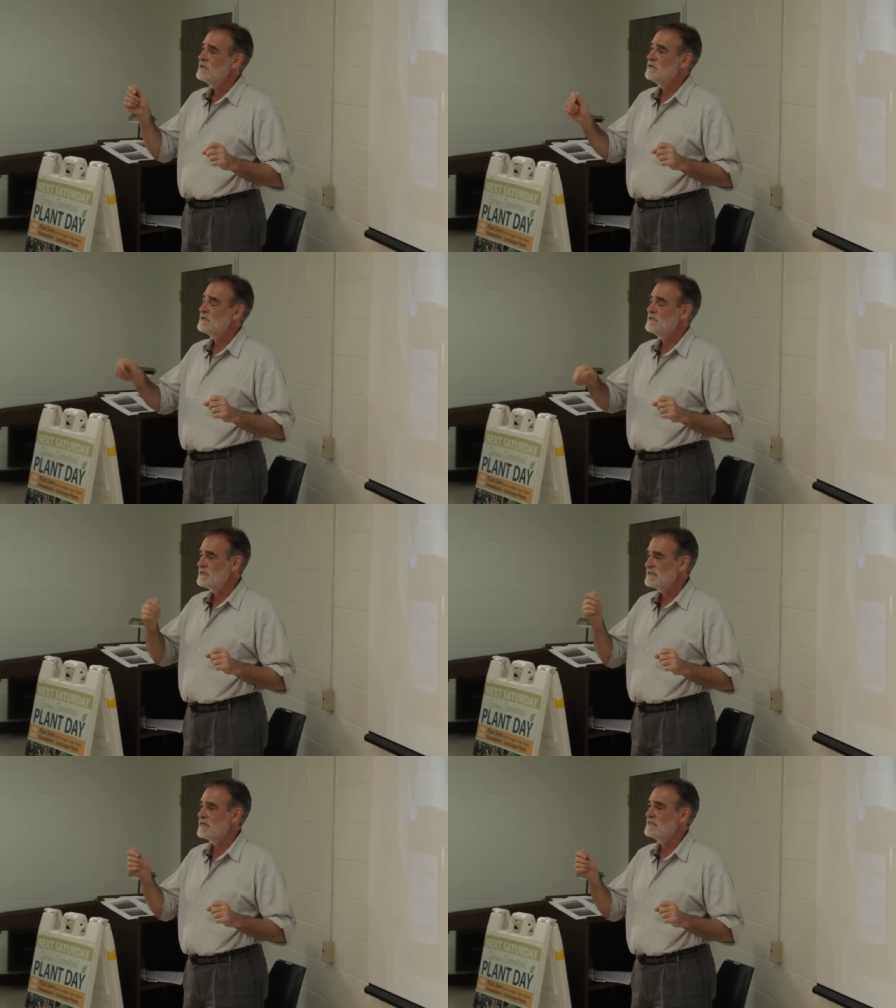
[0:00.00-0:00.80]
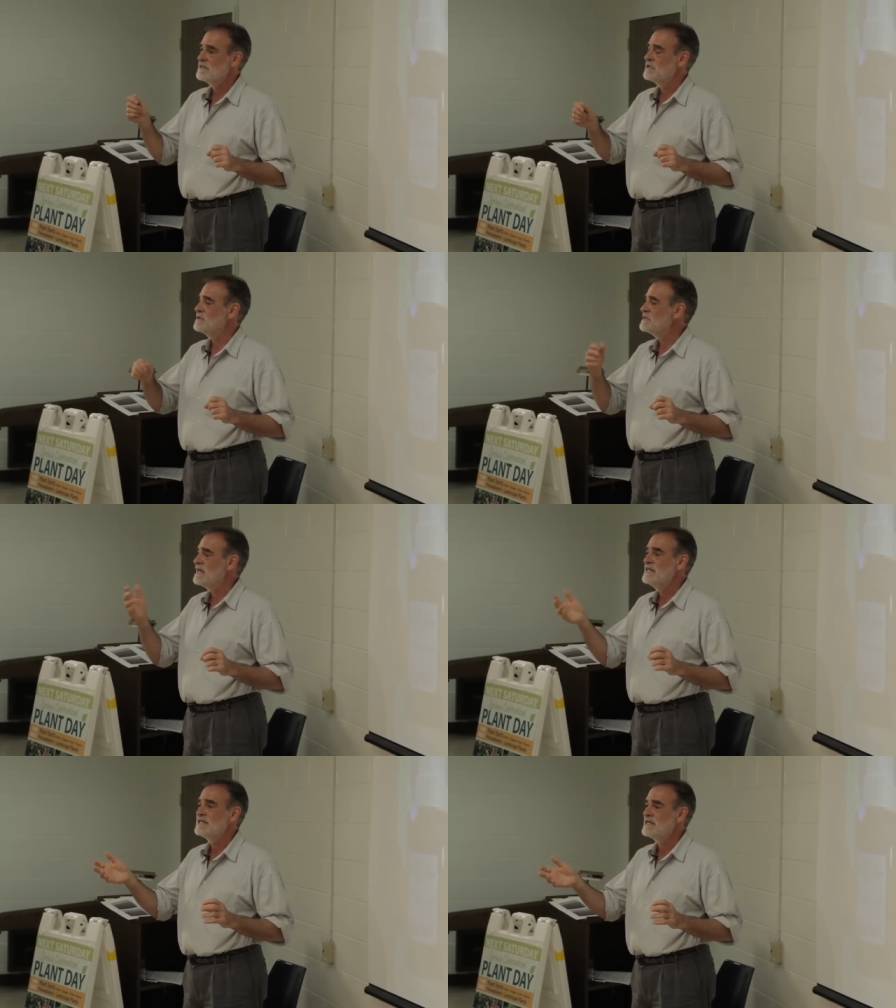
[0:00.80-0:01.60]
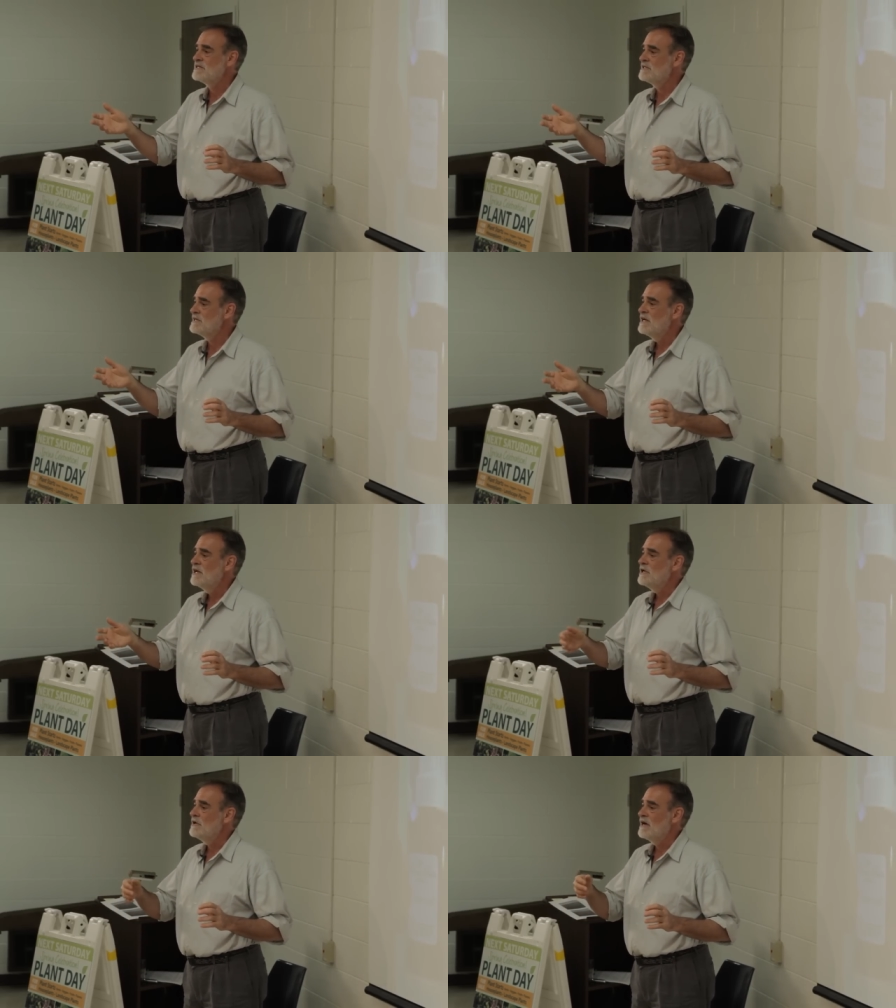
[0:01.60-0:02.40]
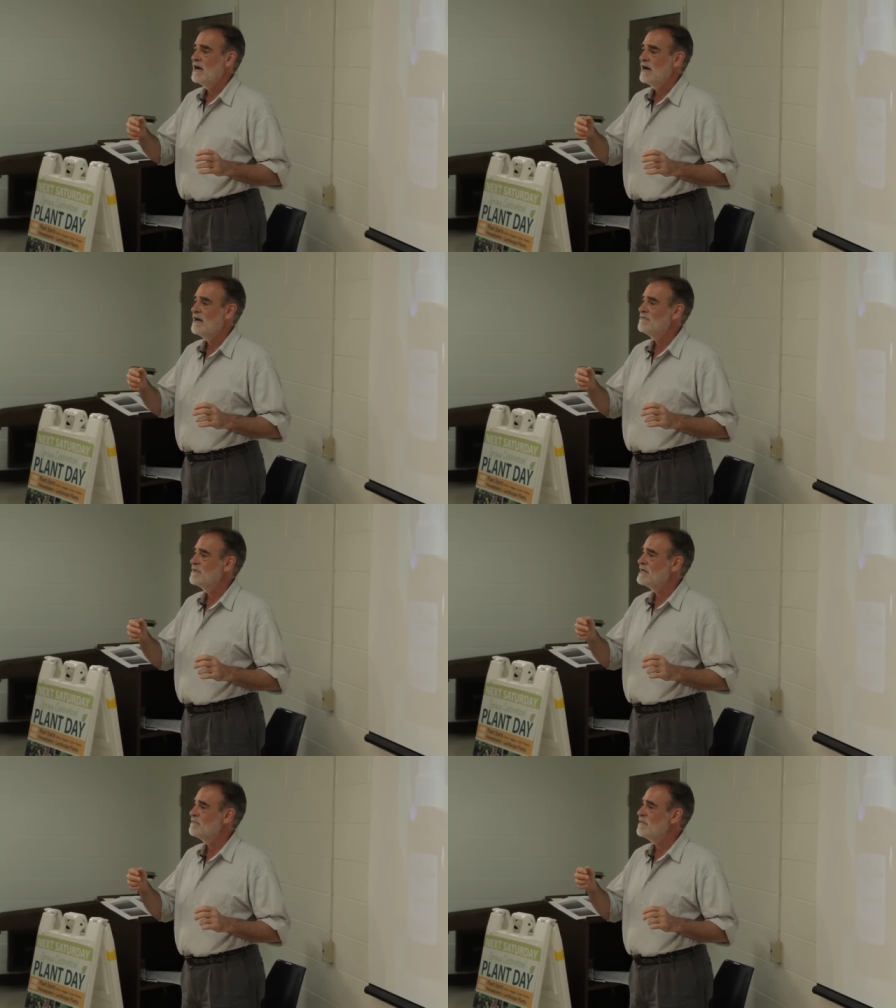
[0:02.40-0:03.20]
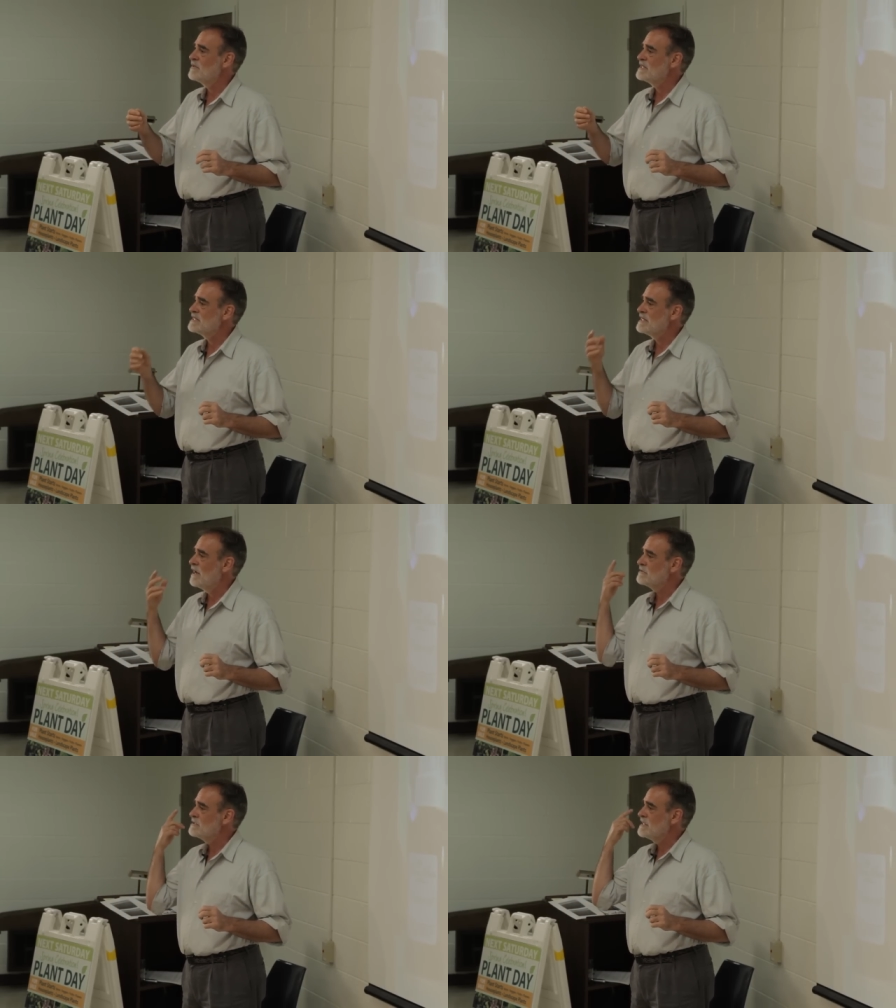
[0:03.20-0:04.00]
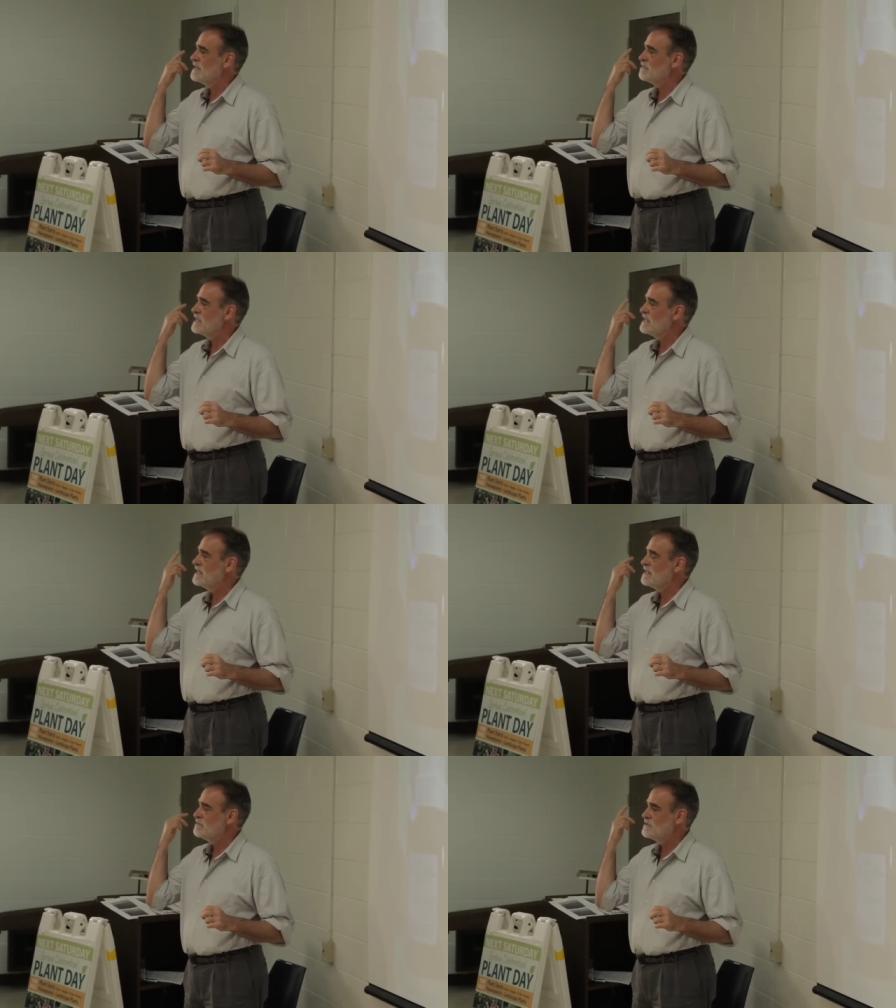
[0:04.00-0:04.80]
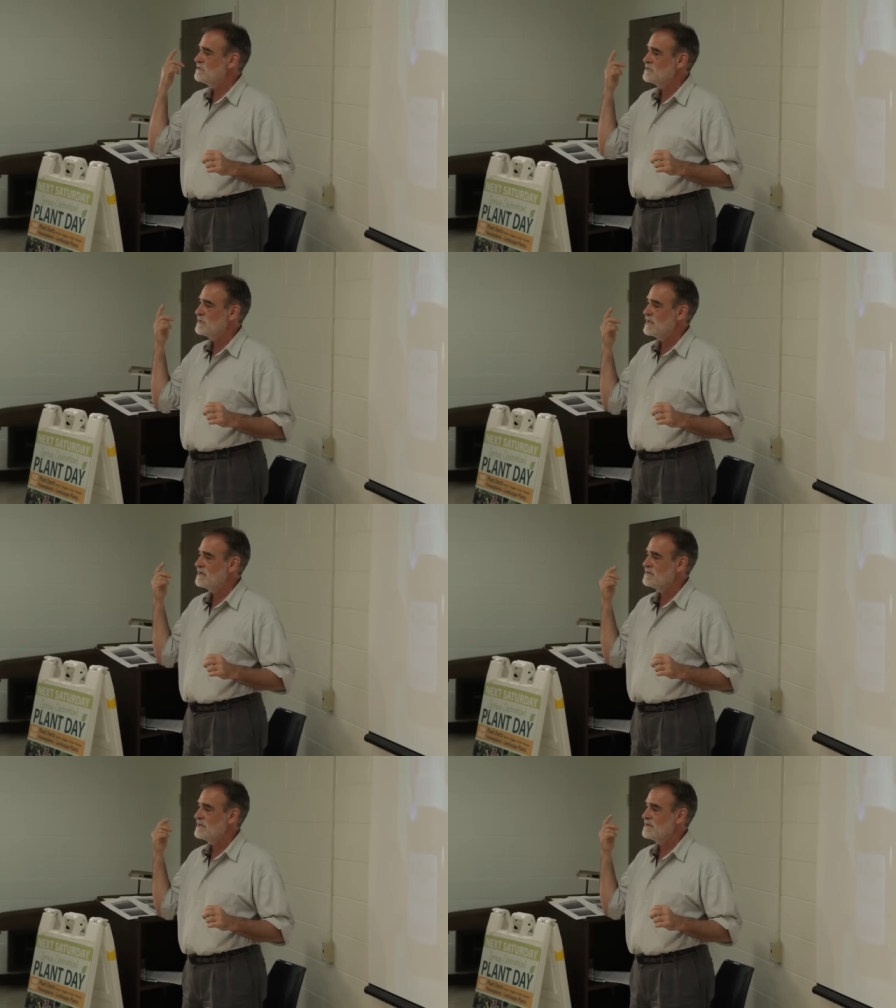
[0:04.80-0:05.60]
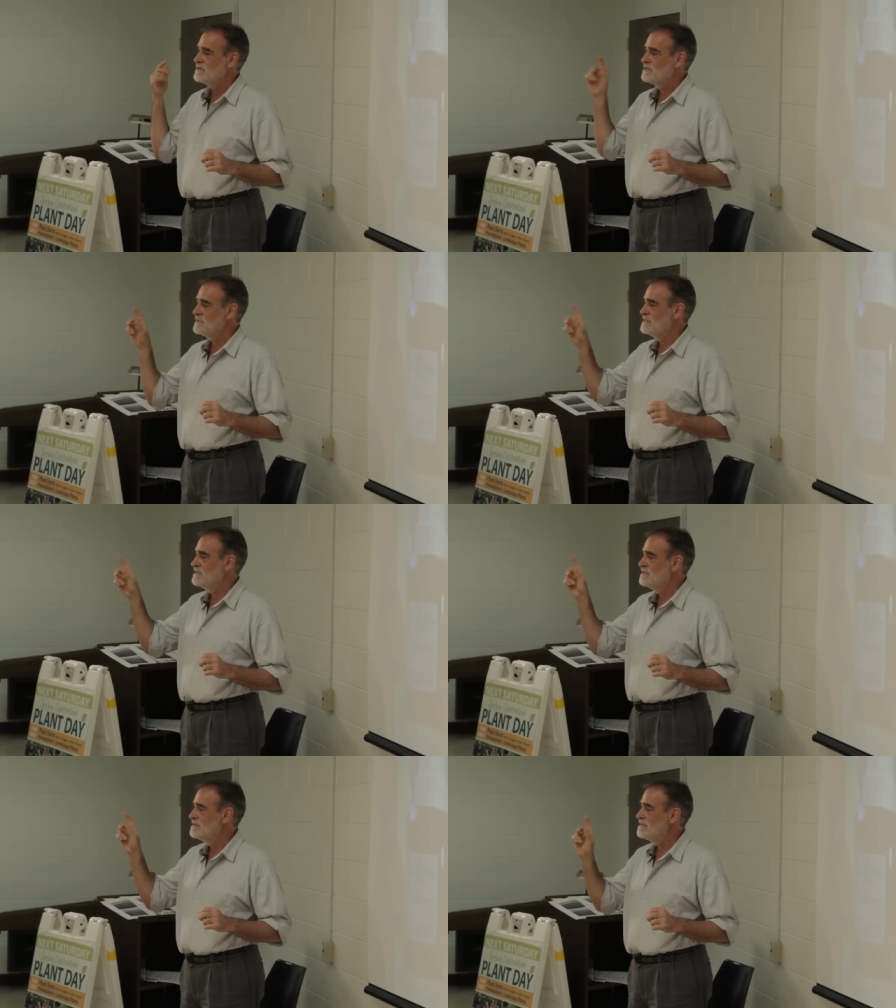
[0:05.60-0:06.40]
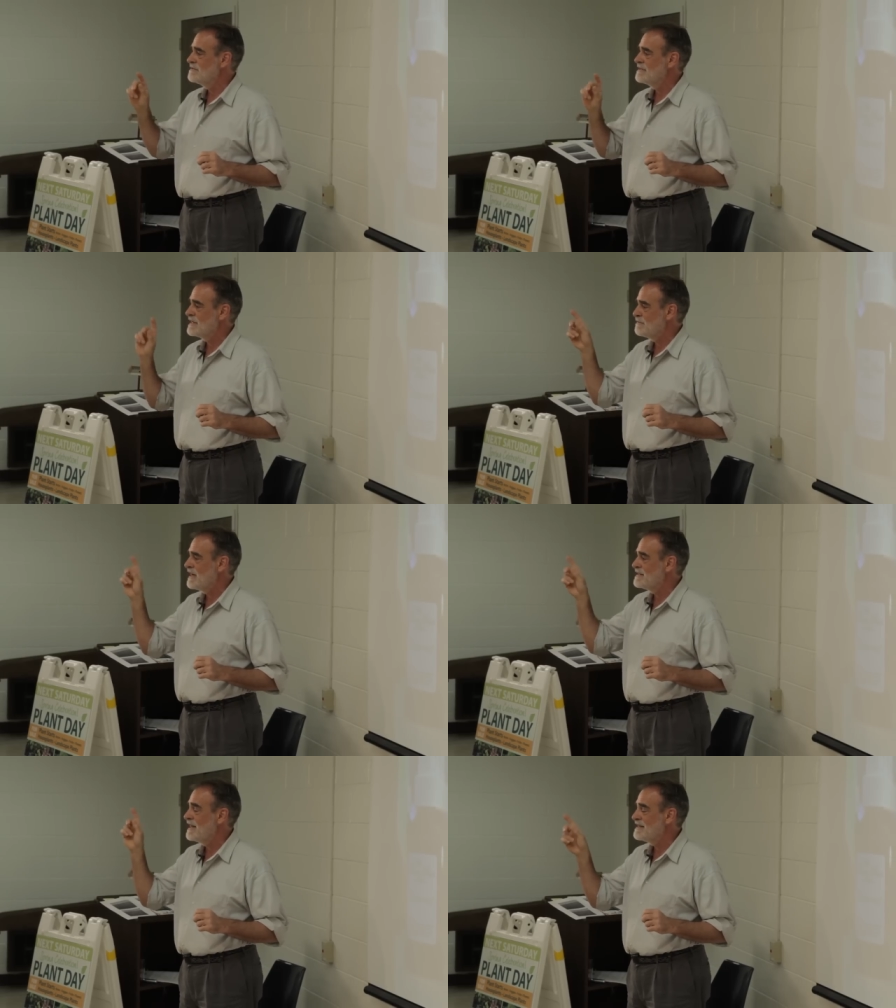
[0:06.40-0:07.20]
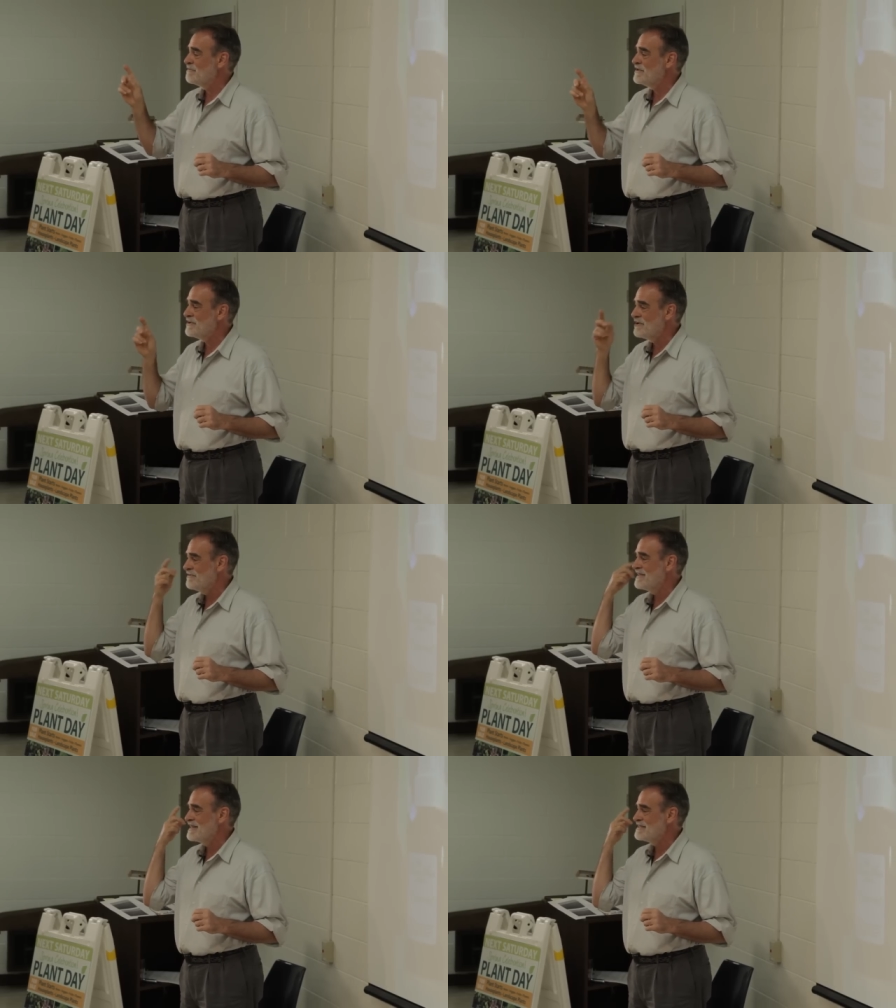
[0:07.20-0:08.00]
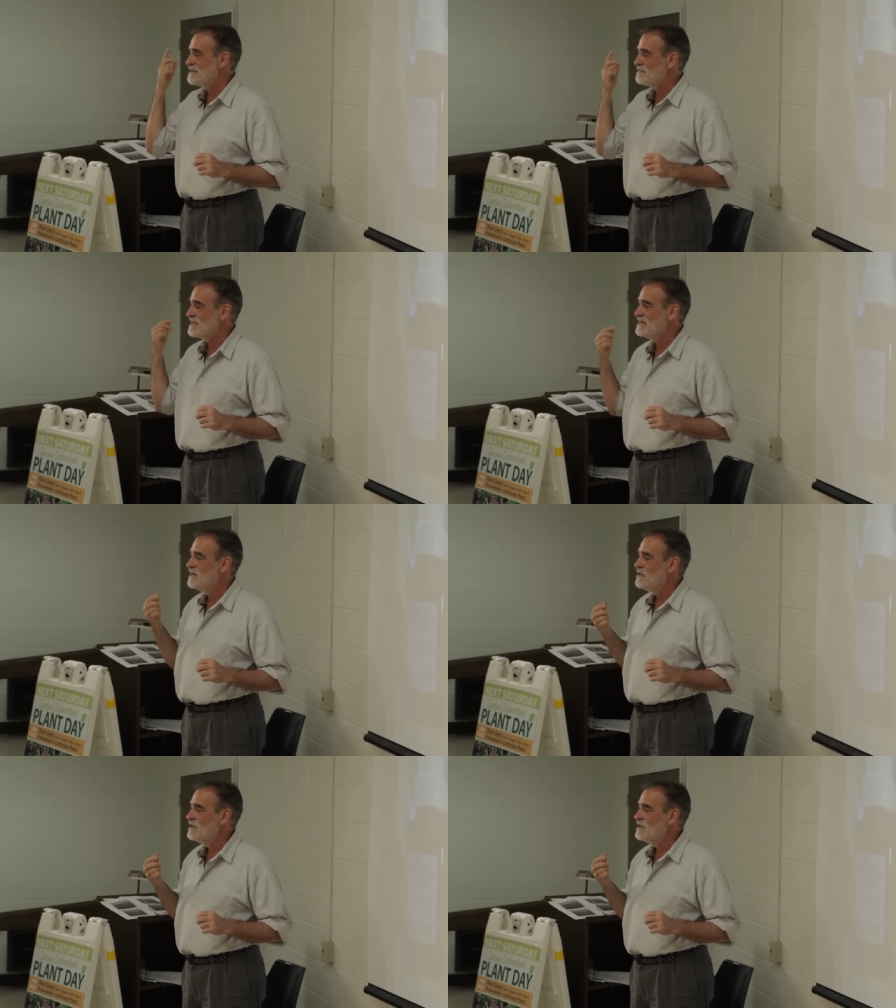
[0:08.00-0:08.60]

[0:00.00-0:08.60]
You can use the senses. You can use any senses. You, I haven't come up with a sound sampling yet. I'm sure there's one out there. You should think about that and let me know if you think of something.